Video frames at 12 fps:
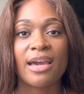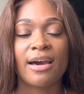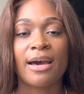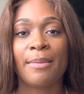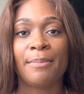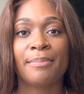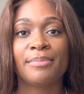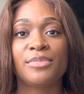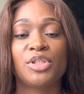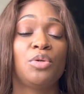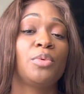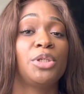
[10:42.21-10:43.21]

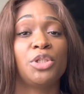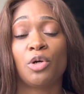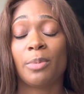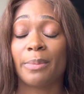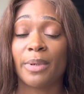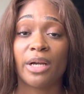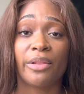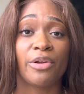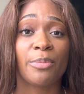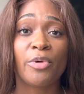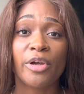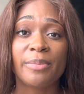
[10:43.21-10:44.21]
Do you want to know about my other
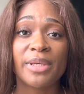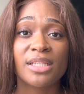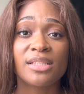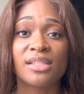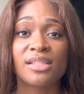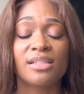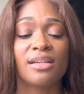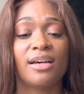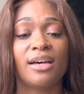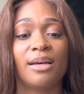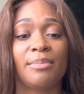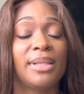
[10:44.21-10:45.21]
appointments?
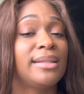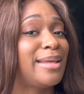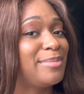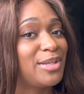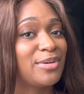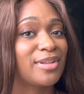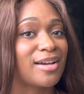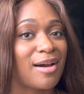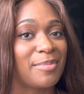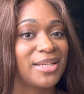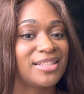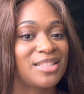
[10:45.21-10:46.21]
Let me know in the
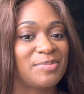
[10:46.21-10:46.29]
comments.